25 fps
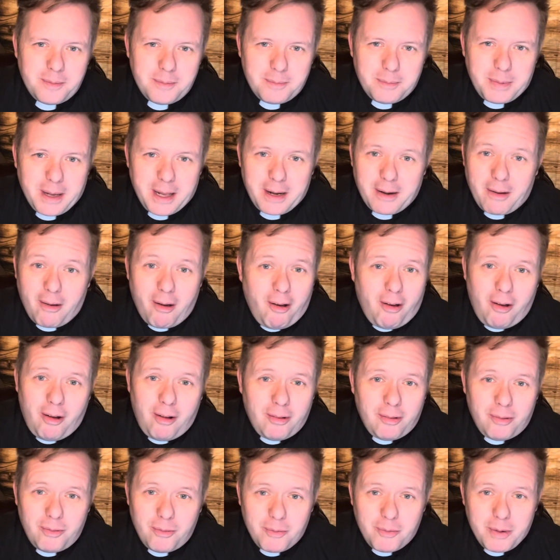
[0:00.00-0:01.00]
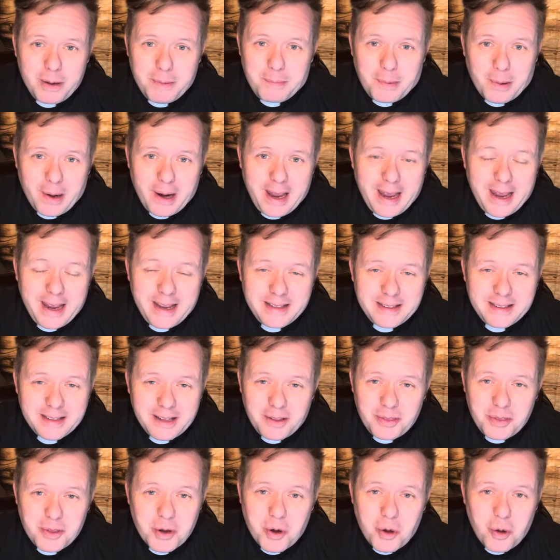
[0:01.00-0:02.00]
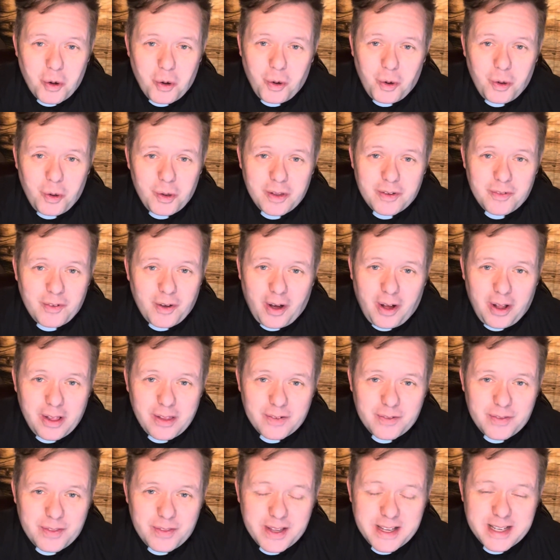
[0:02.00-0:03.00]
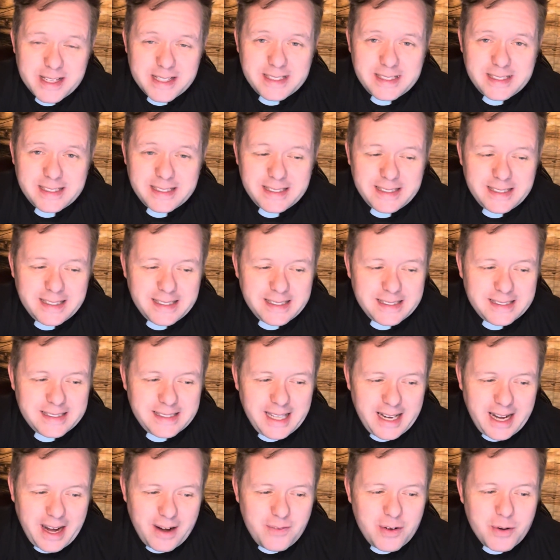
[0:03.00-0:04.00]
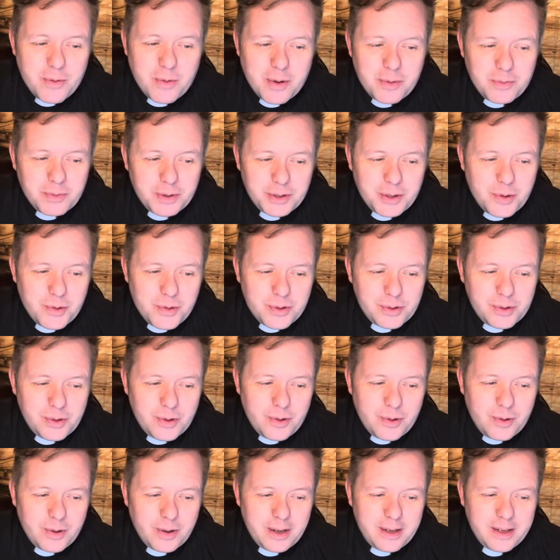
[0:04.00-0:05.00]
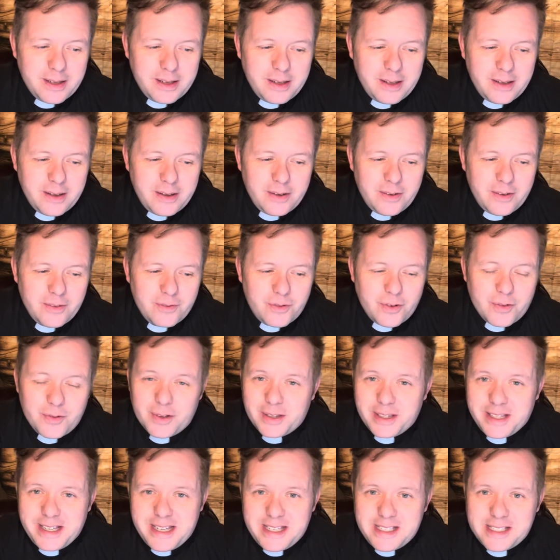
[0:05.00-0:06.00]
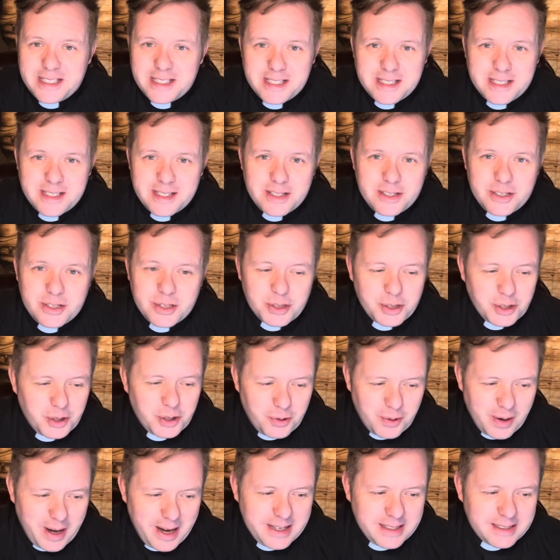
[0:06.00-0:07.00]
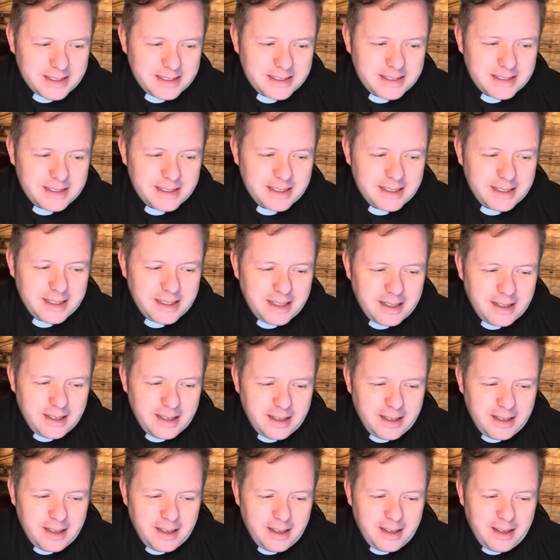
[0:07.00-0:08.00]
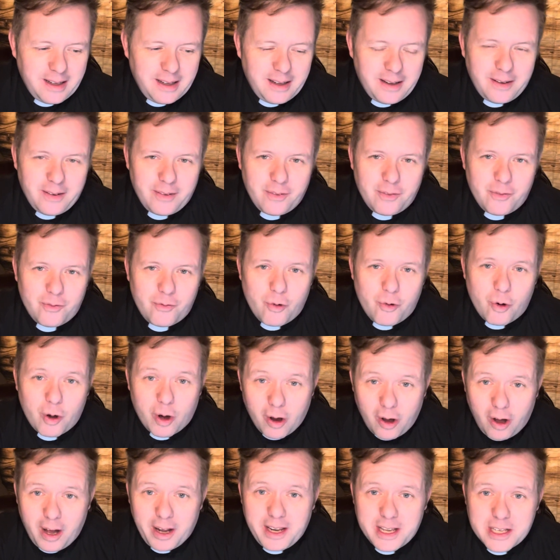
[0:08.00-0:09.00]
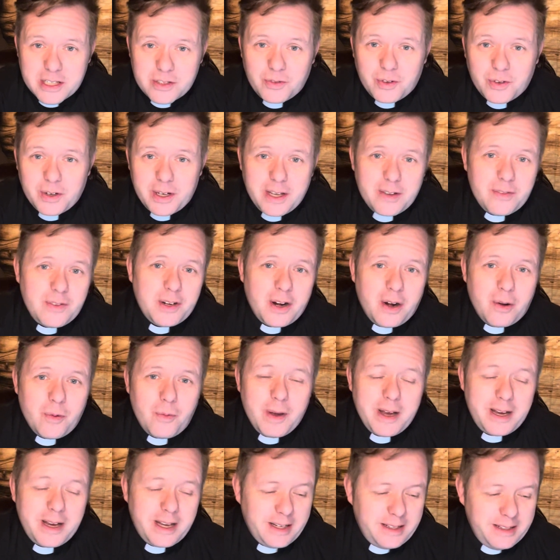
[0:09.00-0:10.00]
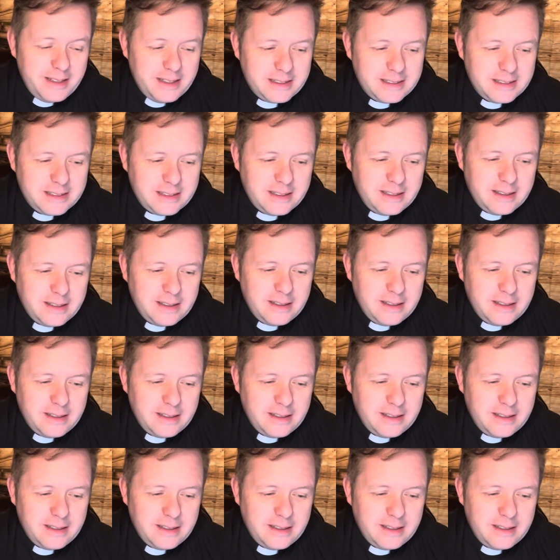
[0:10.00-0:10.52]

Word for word: But all we pray, the goal of all of this is that everyone will know the Lord, from the least to the greatest. For God has forgiven our wickedness.